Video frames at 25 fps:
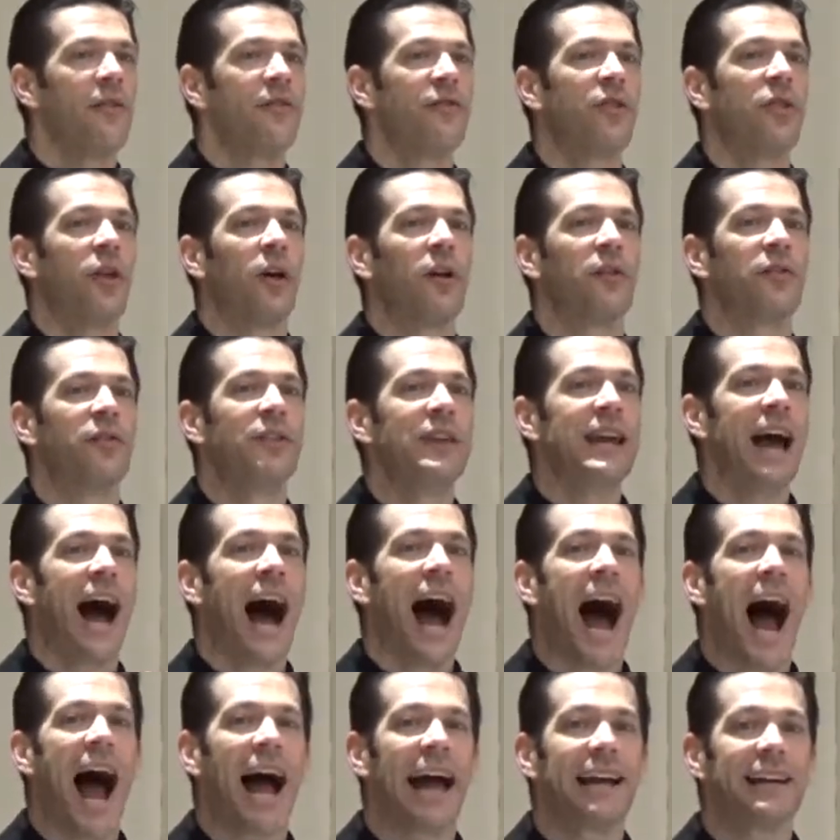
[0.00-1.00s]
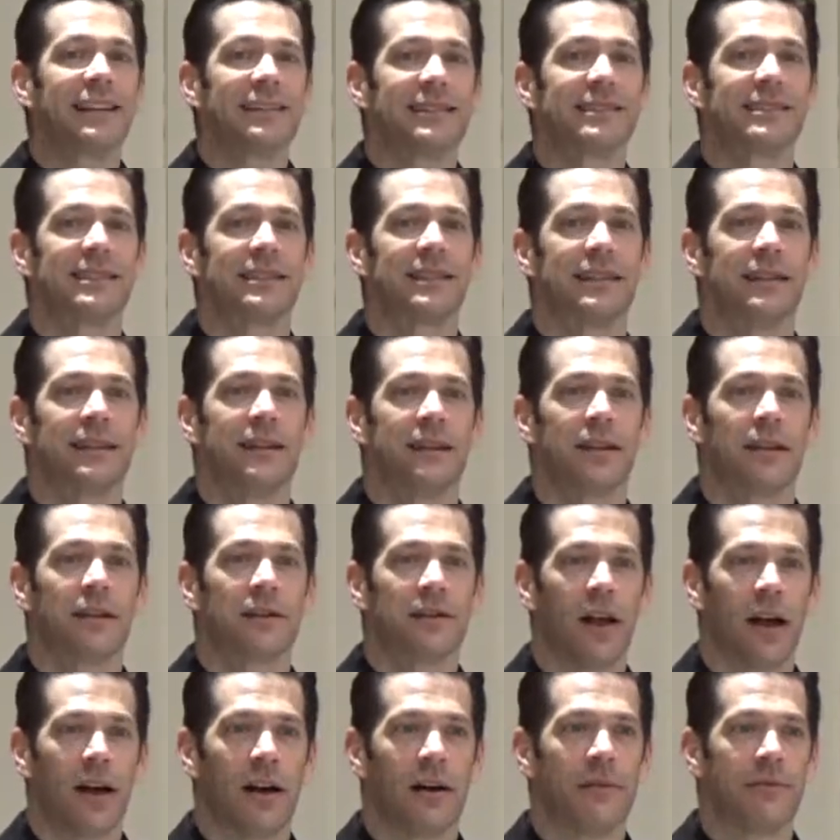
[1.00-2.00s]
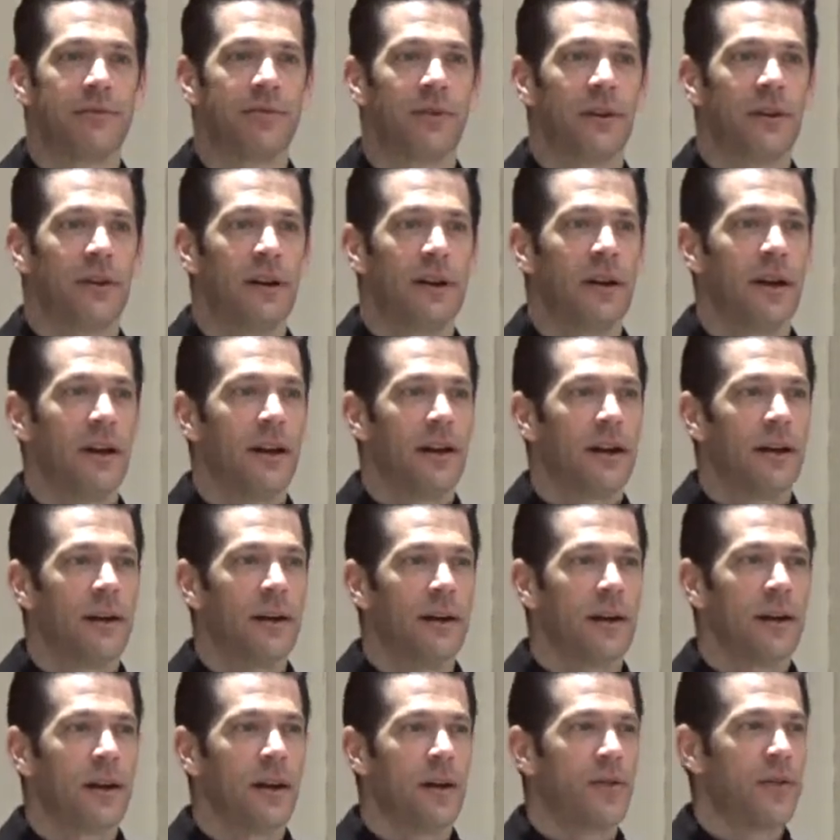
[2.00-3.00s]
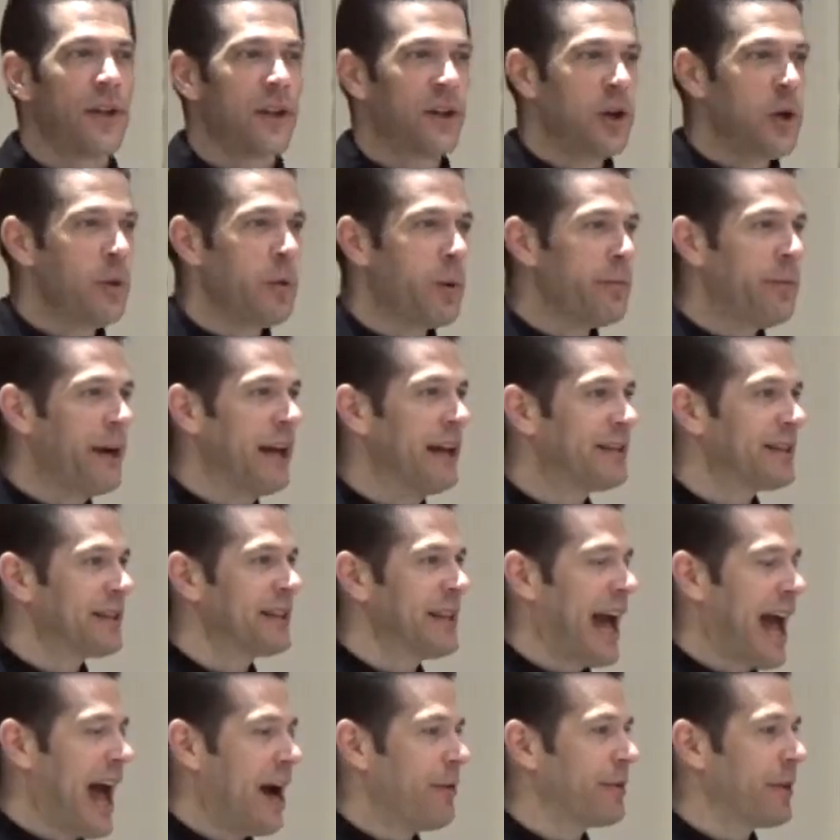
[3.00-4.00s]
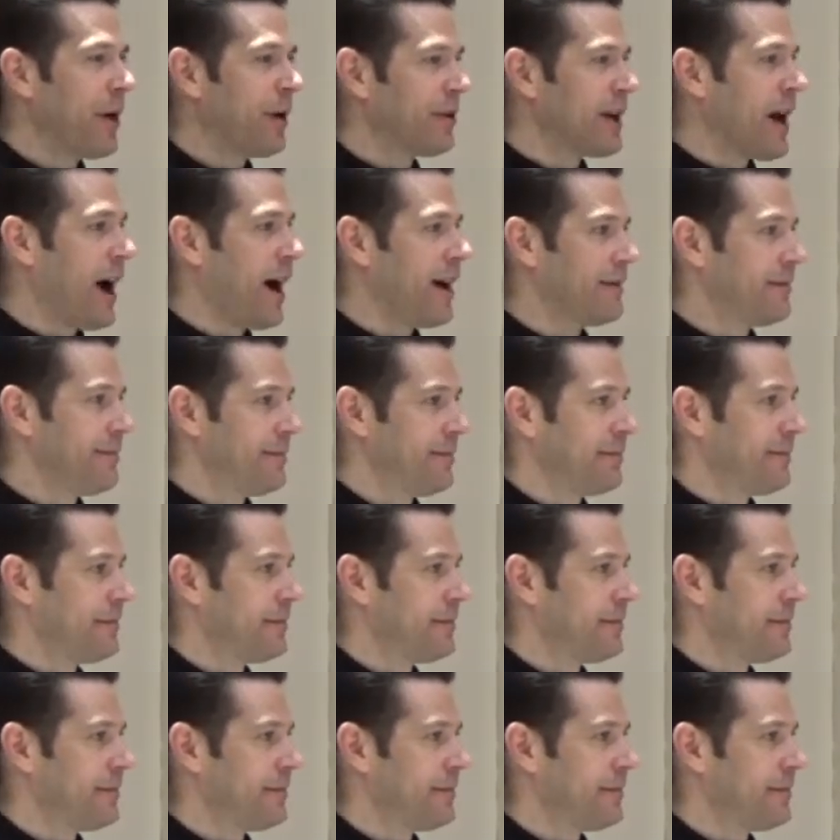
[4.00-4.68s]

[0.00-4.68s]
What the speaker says: the highest love that human beings can have without God.